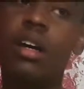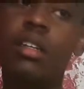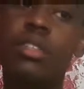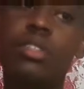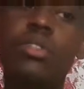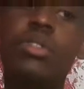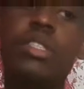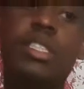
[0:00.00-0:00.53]

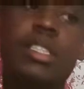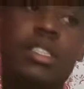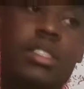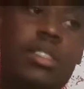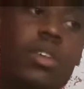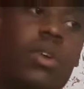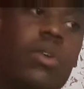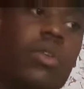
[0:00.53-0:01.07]
choosing a
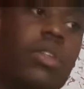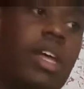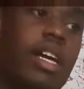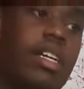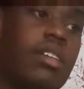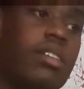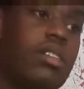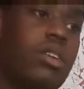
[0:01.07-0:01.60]
salt
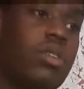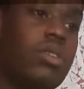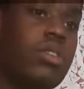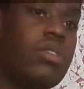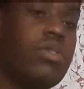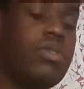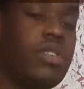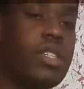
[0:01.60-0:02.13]
that your
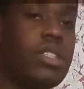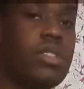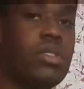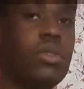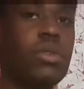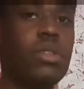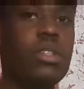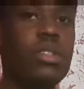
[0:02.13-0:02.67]
local fish
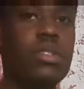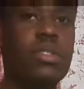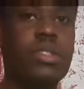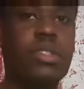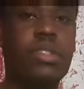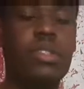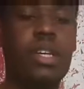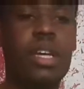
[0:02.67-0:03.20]
store
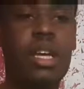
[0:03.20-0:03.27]
uses,